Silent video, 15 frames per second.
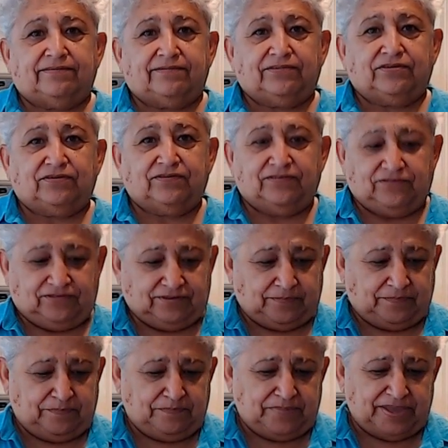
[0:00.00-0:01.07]
so it's
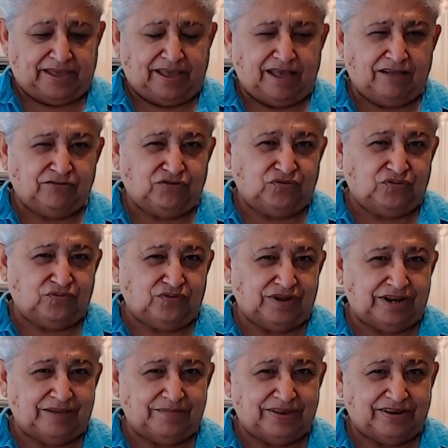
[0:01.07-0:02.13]
about
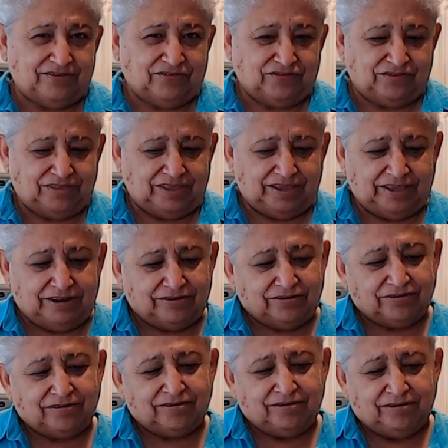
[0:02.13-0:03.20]
20 minutes
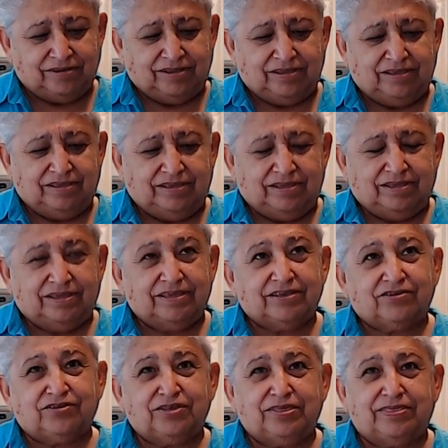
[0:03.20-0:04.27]
later. I
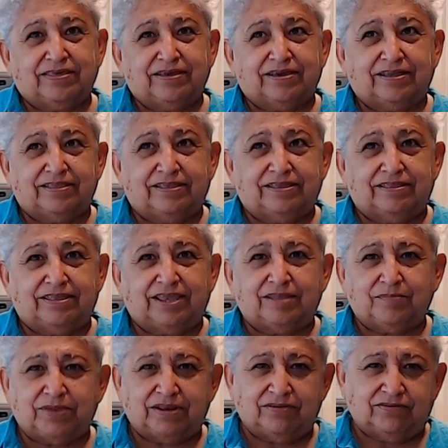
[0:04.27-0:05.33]
actually think I did
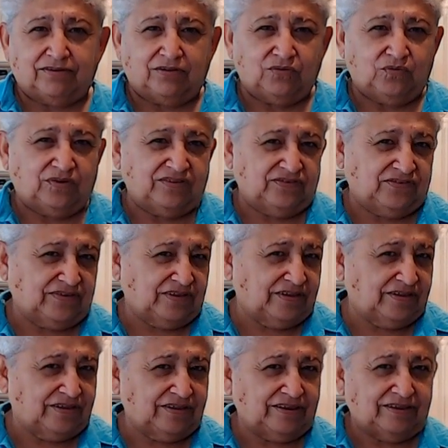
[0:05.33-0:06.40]
10 minutes on one
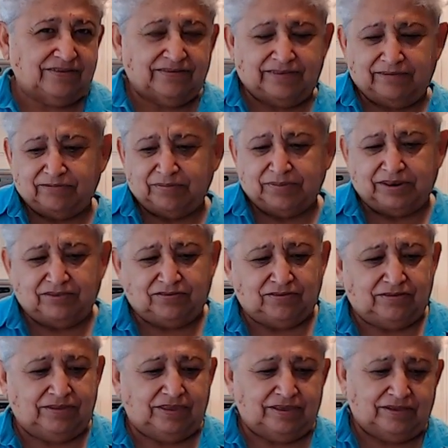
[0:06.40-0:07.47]
side and 7 minutes
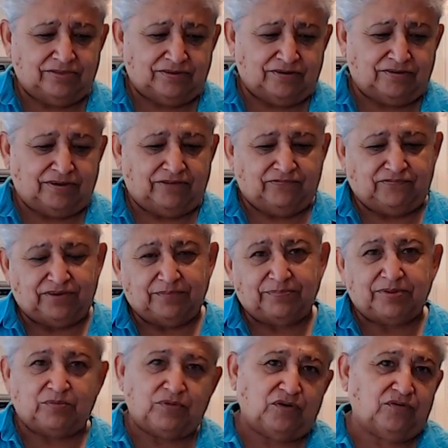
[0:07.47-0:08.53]
on the other. I flipped
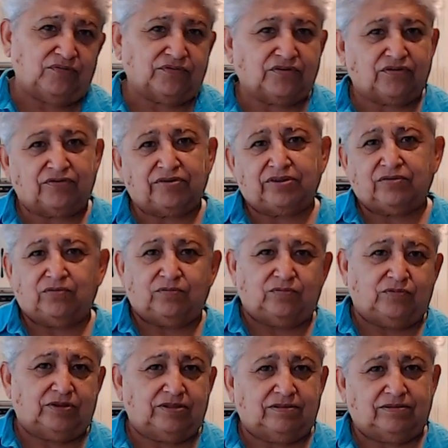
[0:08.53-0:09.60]
them over and
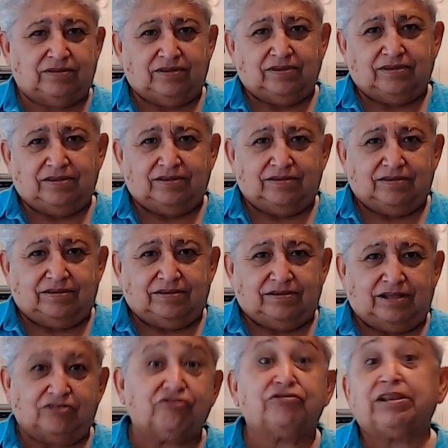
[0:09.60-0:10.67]

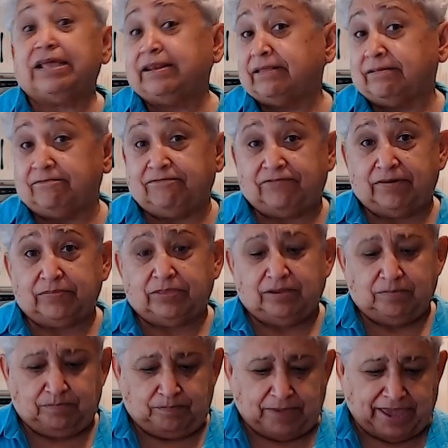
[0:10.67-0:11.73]
alternated them front
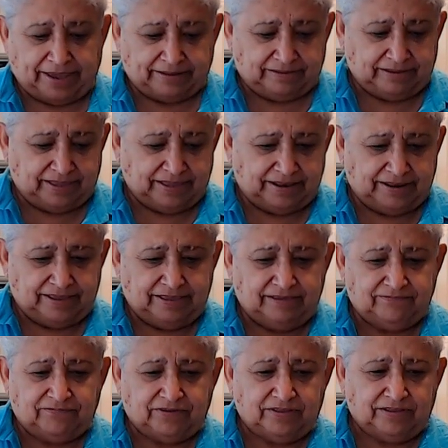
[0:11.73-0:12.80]
to back to get
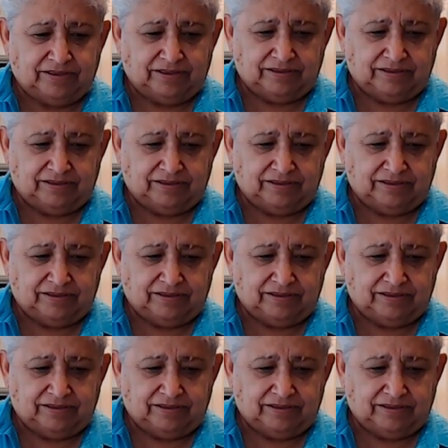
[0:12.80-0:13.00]
even